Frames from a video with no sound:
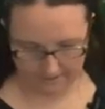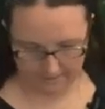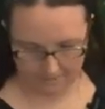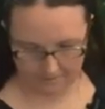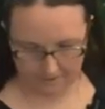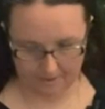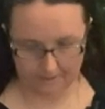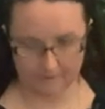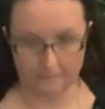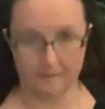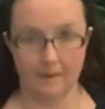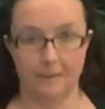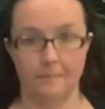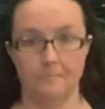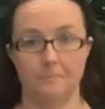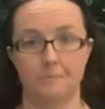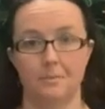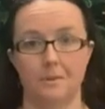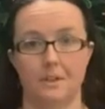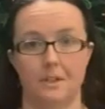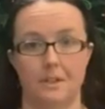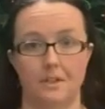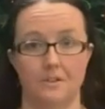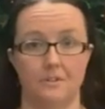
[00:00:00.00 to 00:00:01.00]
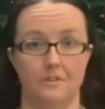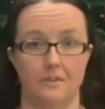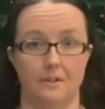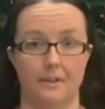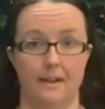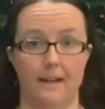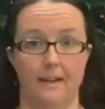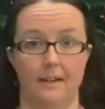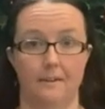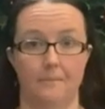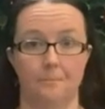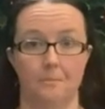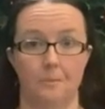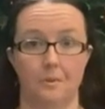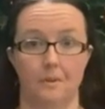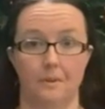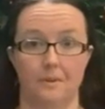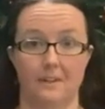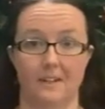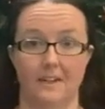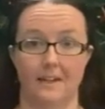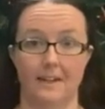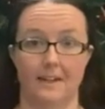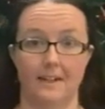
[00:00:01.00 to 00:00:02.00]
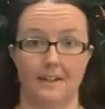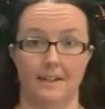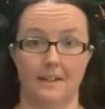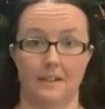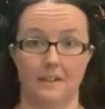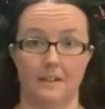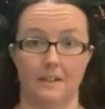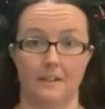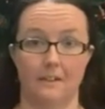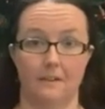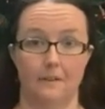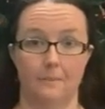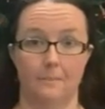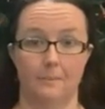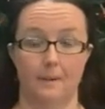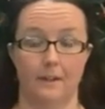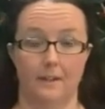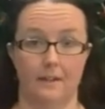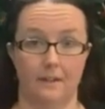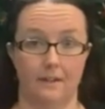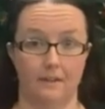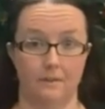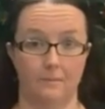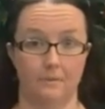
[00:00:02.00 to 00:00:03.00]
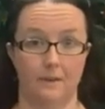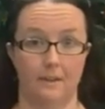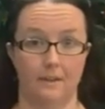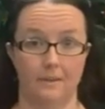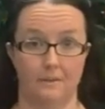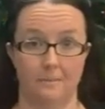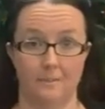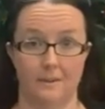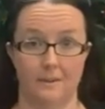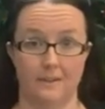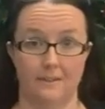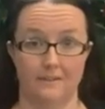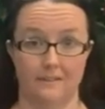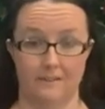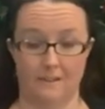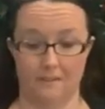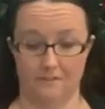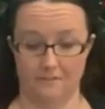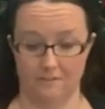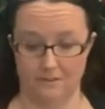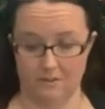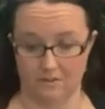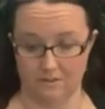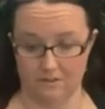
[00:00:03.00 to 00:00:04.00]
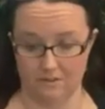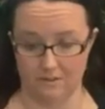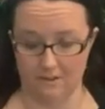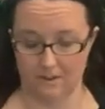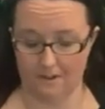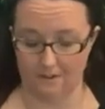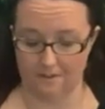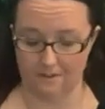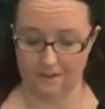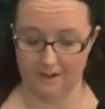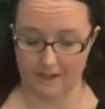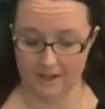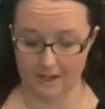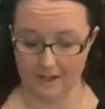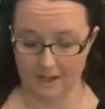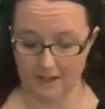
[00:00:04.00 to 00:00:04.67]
I'm pretty sure I have more than I need here, but I'd rather be safe than sorry.